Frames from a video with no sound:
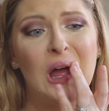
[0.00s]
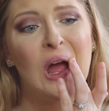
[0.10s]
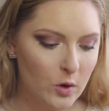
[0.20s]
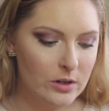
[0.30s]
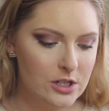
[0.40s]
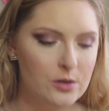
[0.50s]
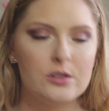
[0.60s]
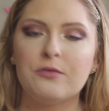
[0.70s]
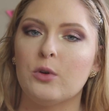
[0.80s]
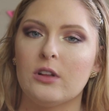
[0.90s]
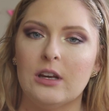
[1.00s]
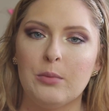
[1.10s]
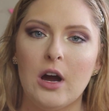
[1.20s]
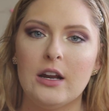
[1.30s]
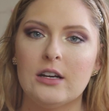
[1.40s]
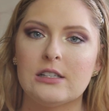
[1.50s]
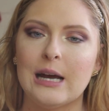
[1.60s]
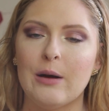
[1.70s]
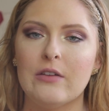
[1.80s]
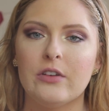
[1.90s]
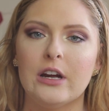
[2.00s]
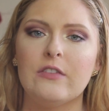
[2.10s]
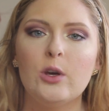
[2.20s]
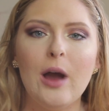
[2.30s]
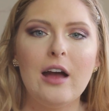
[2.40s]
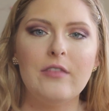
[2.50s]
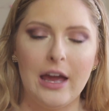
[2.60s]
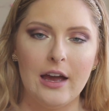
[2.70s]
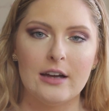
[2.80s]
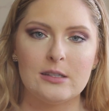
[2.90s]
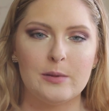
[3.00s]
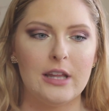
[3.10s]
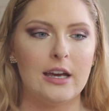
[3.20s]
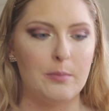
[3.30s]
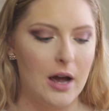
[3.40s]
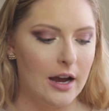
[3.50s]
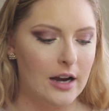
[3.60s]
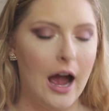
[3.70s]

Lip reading: I'm going to use 4 lip products. However, if you have a husband like mine,